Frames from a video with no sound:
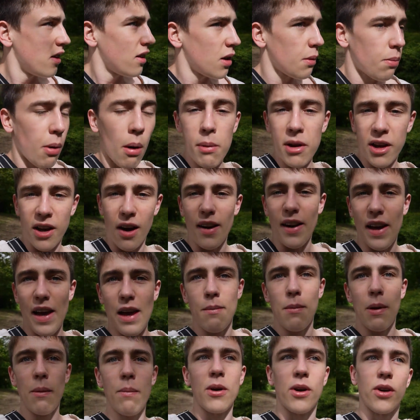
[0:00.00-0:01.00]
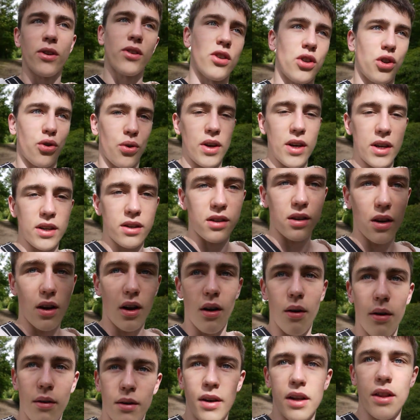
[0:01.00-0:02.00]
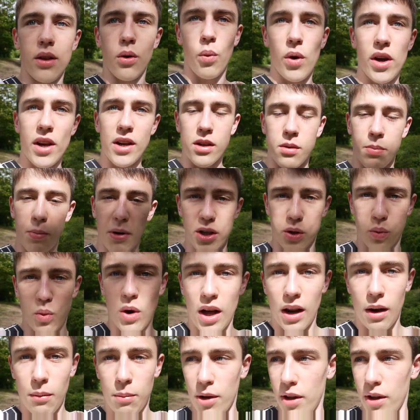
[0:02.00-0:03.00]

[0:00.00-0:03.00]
You probably can't hear me because the trees are in the wind as well,